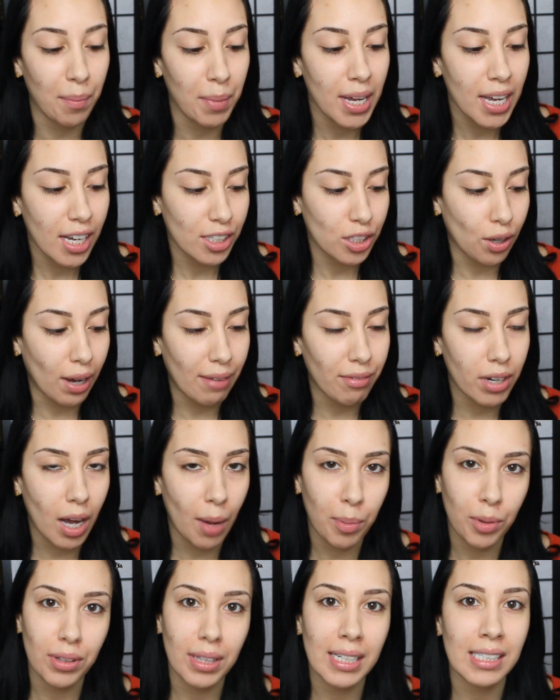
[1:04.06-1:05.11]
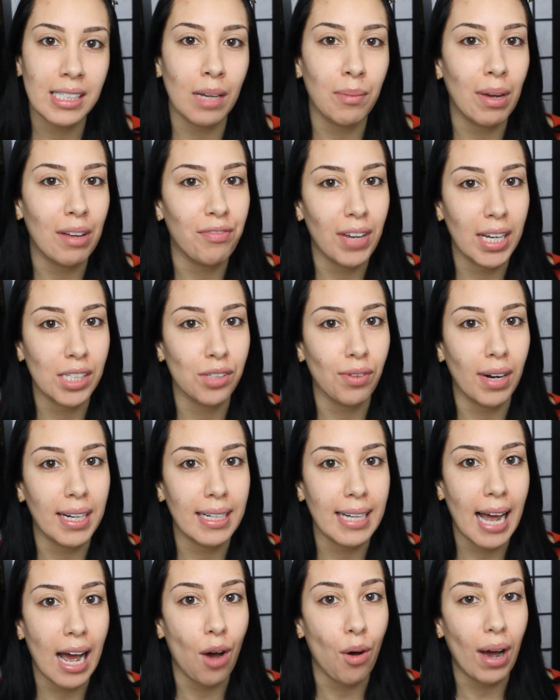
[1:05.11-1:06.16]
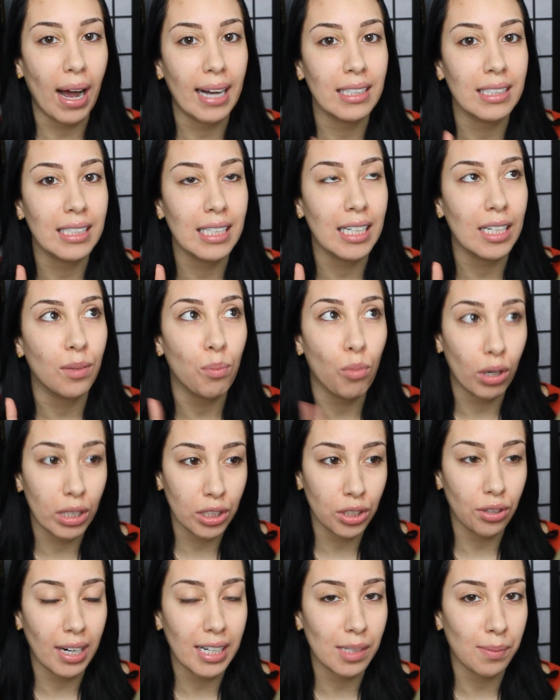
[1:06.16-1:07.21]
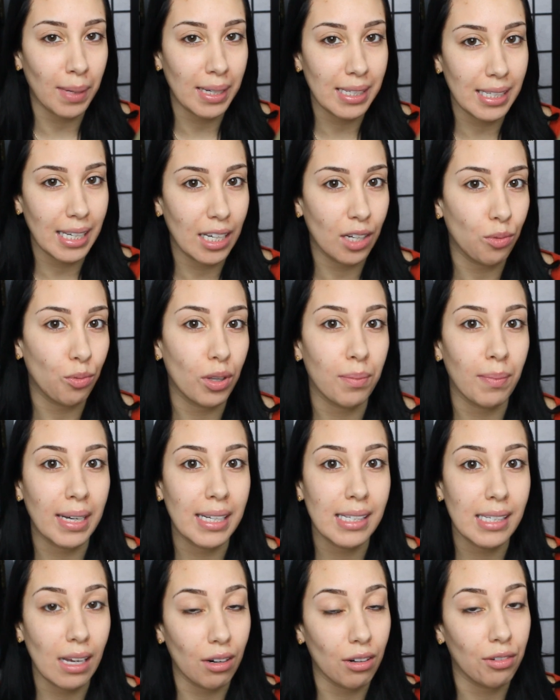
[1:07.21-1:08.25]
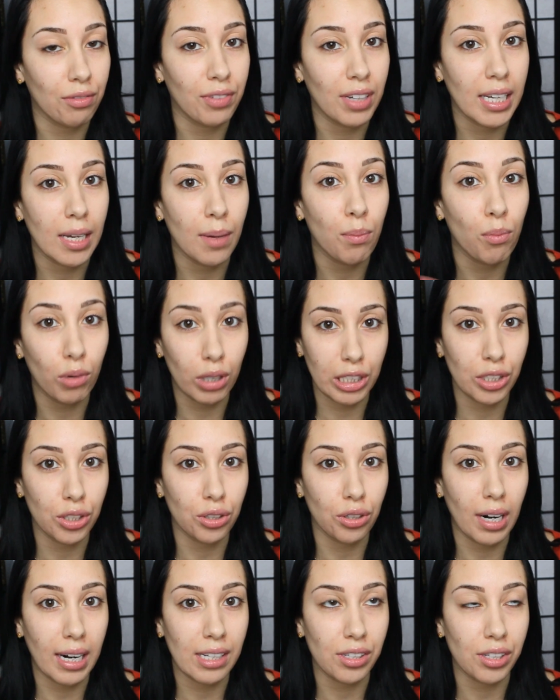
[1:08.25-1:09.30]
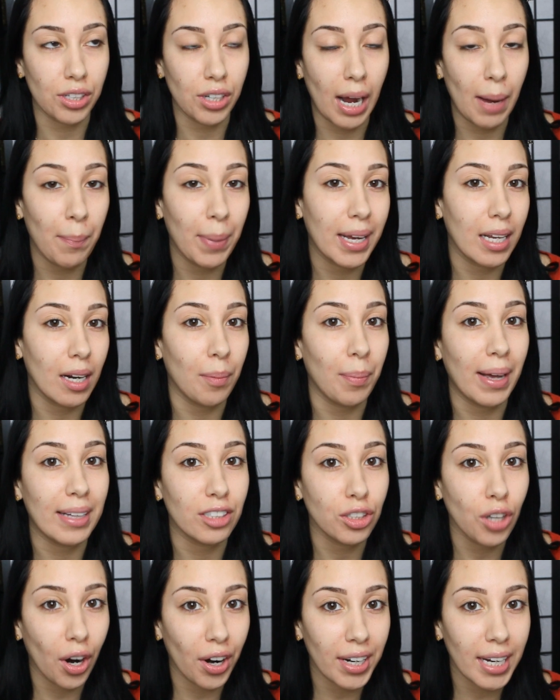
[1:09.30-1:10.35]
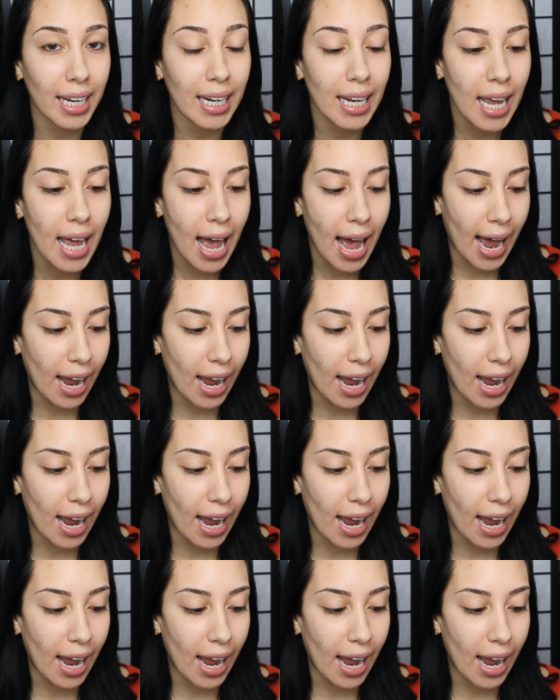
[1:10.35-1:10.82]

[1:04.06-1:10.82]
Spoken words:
up. So I have a couple of things on my face right now. I did moisturize my skin with my CeraVe moisturizer. I pick it up at Target.